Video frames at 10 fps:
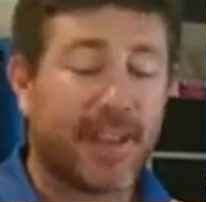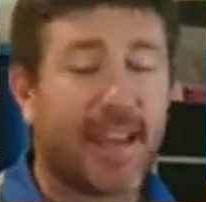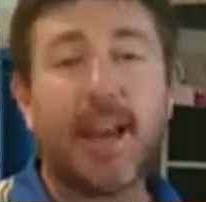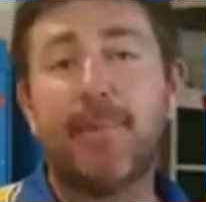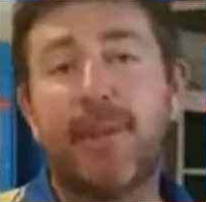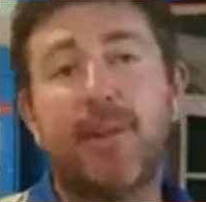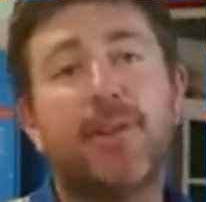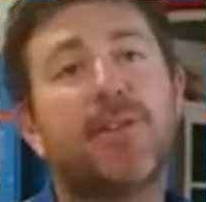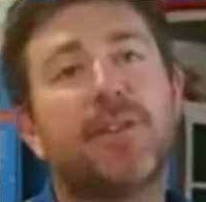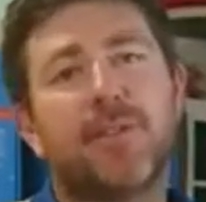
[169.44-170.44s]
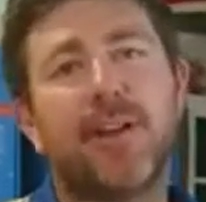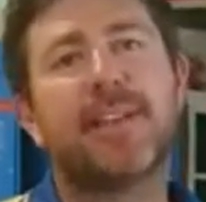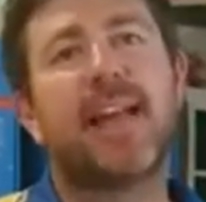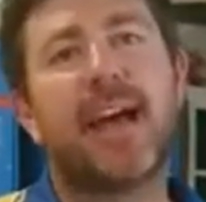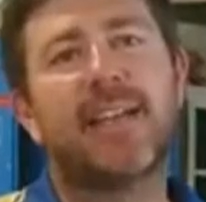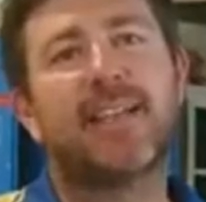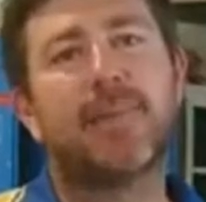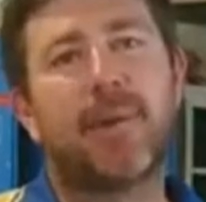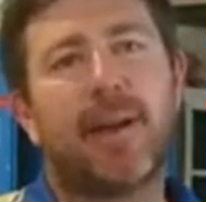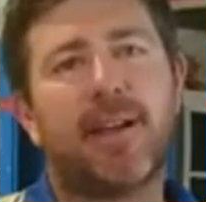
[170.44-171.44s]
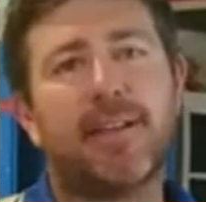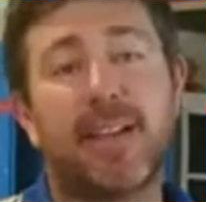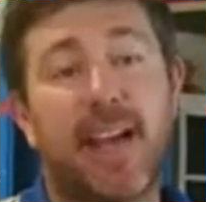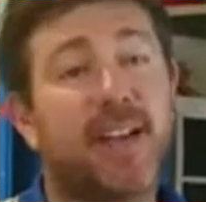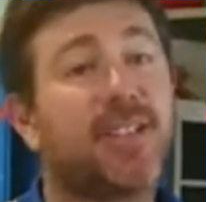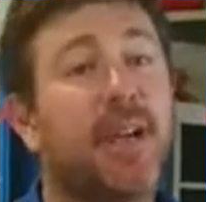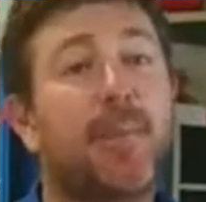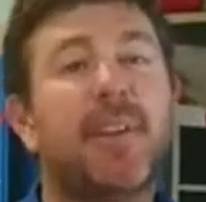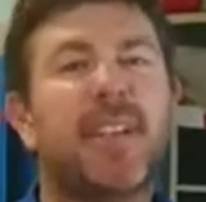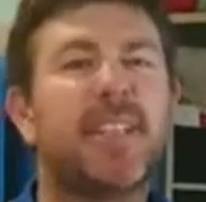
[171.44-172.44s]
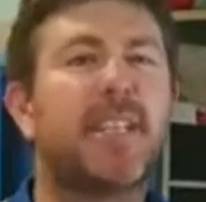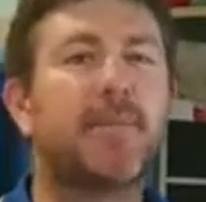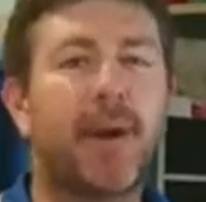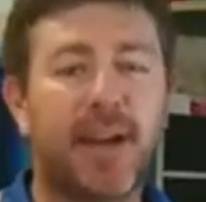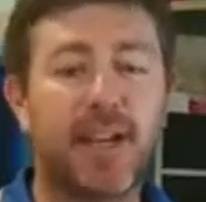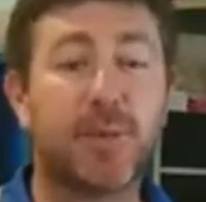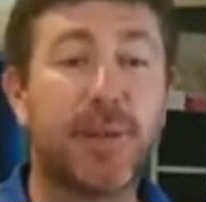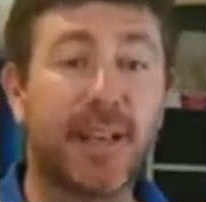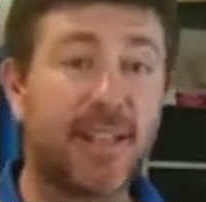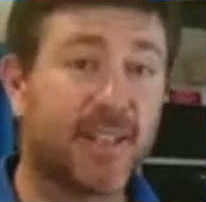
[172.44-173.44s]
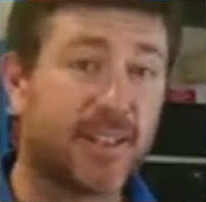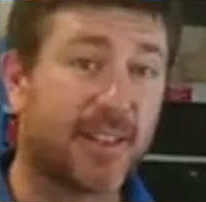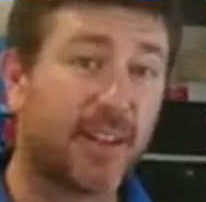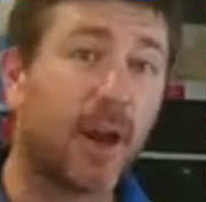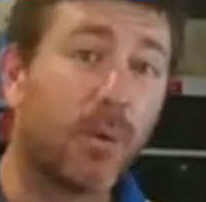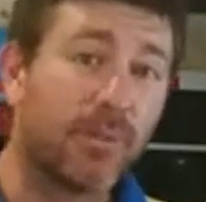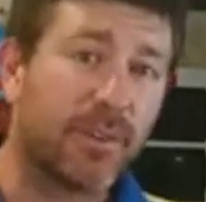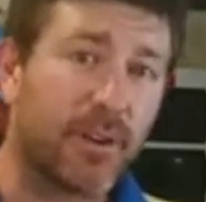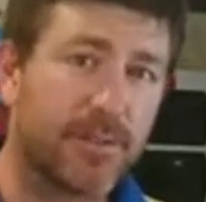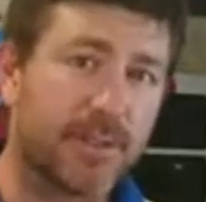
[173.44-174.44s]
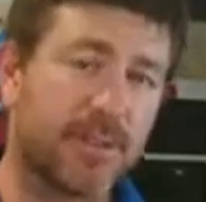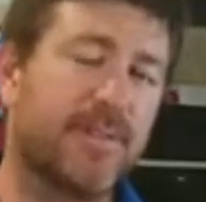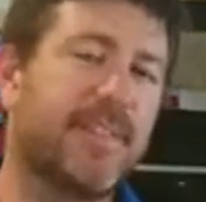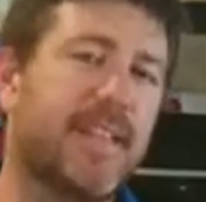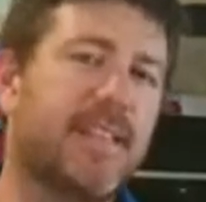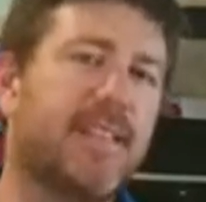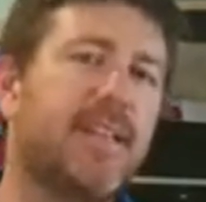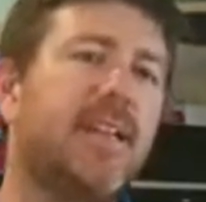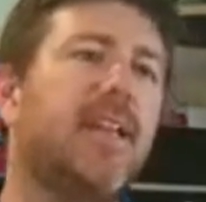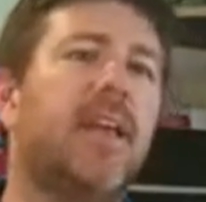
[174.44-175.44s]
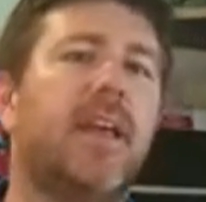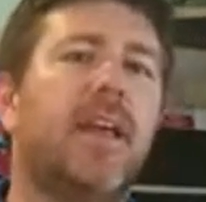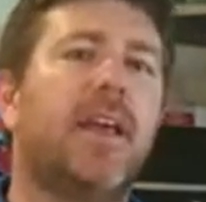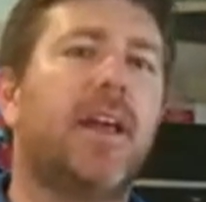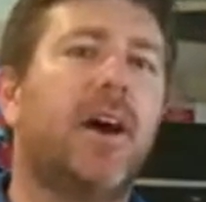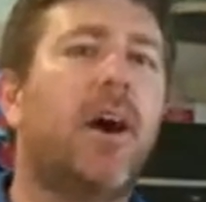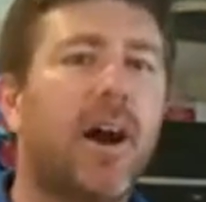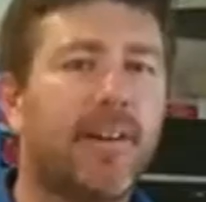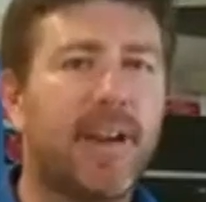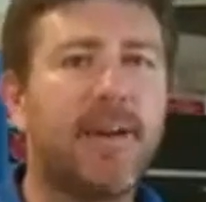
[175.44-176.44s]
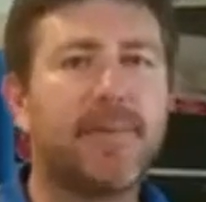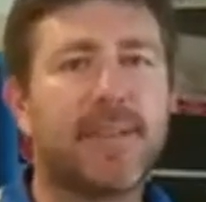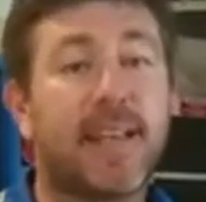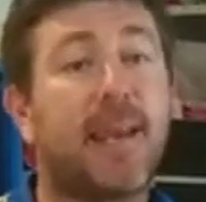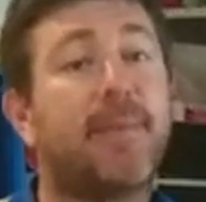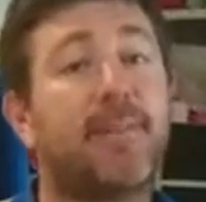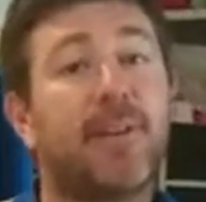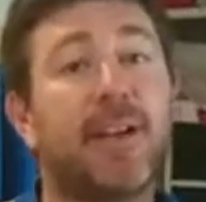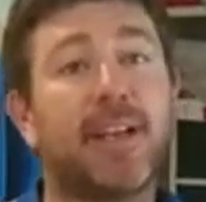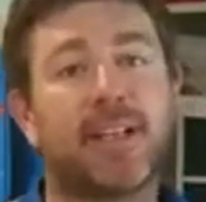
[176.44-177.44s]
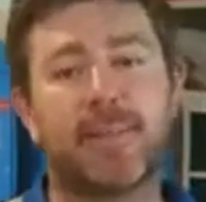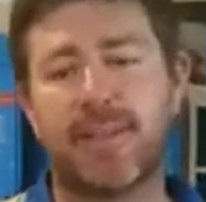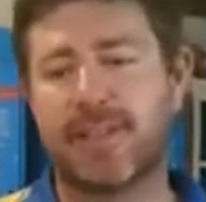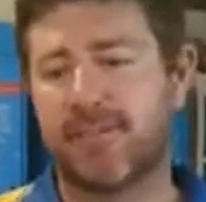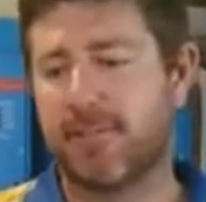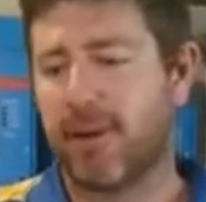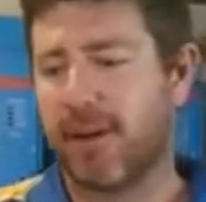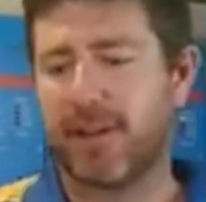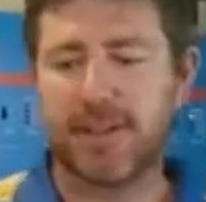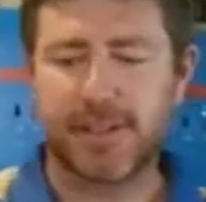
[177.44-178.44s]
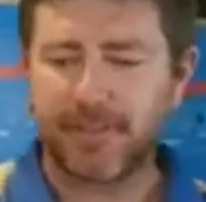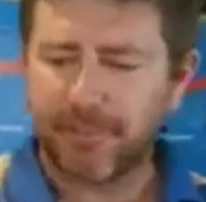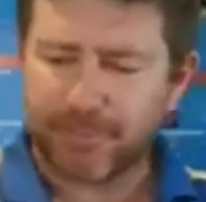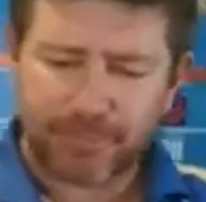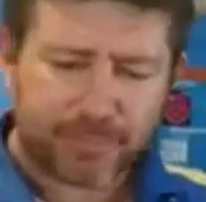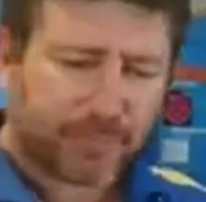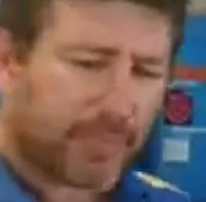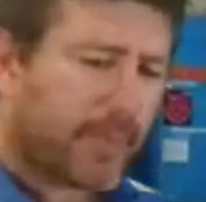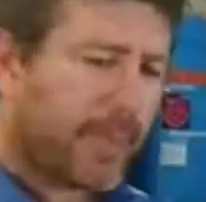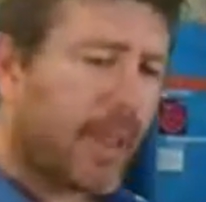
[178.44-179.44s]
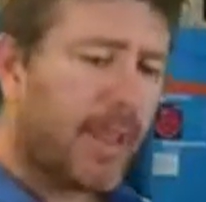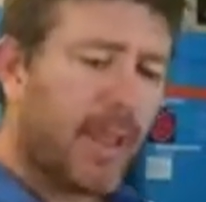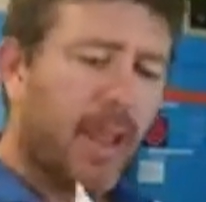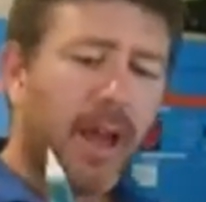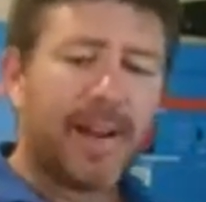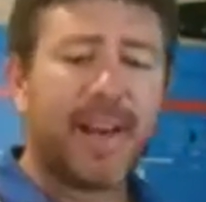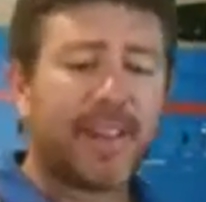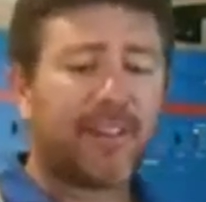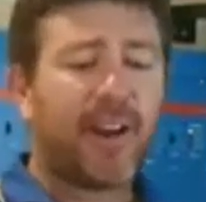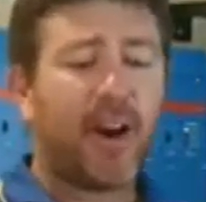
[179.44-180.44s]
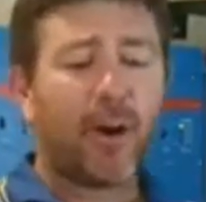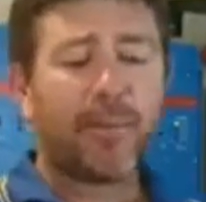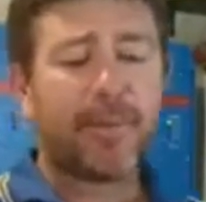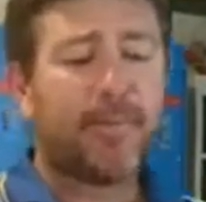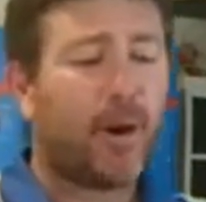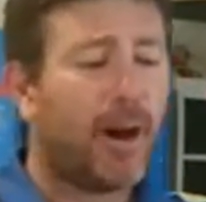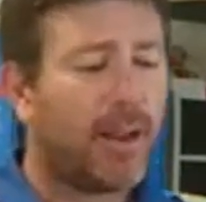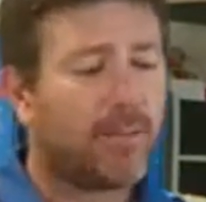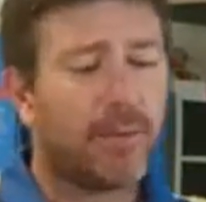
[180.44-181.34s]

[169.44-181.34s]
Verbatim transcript: They can be used. The reason AC breakers they are cheaper. DC breakers when you get into the lower volts of DC, higher amps, they can be really expensive for breakers Another great item to buy.